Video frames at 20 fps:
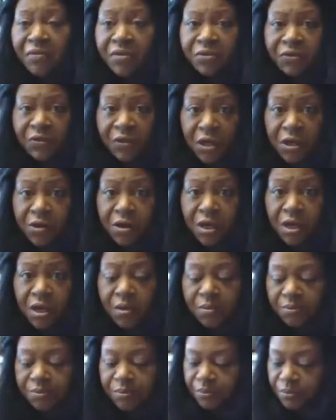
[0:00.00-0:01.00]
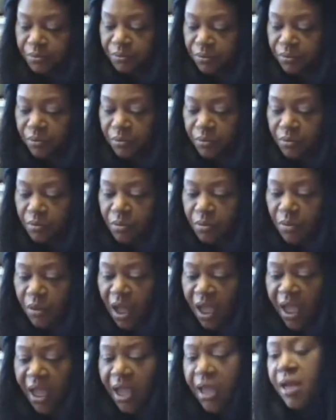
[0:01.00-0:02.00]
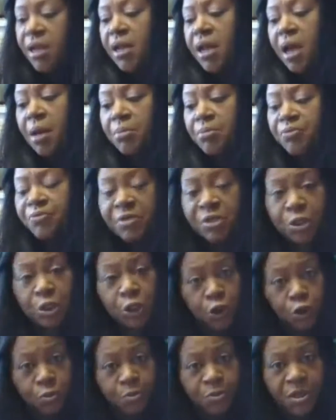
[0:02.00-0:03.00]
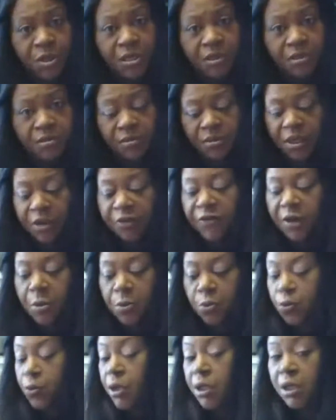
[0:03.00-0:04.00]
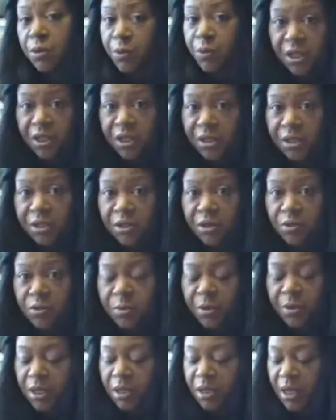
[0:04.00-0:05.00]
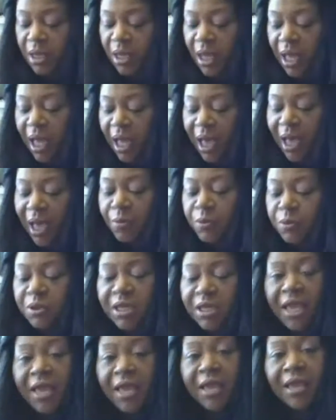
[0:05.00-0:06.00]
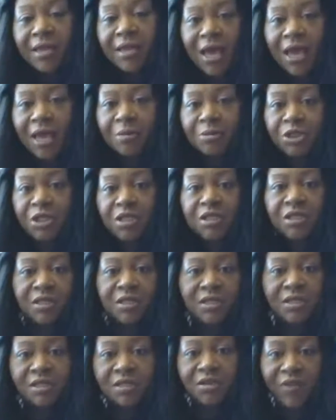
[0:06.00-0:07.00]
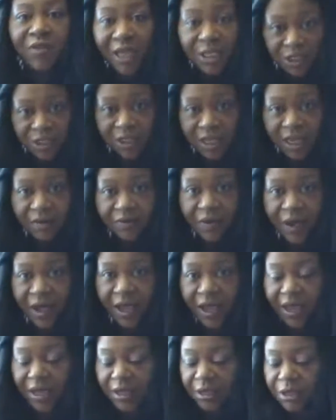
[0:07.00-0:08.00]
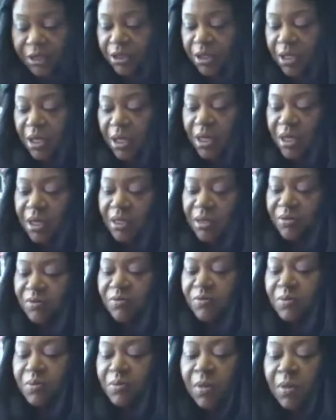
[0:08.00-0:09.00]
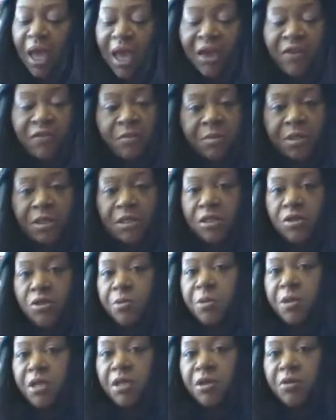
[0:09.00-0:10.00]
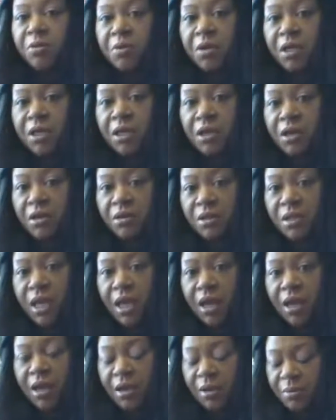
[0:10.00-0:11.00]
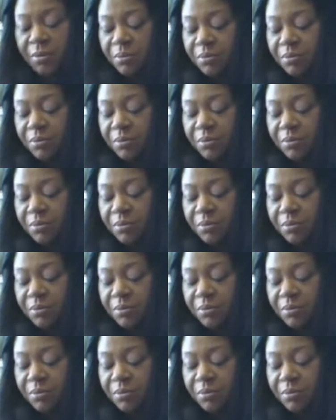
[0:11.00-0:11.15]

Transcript: a flare up and I'm stupid, if I'm really really stupid, I will take an object to scratch at that rash. I haven't been stupid in a really long time.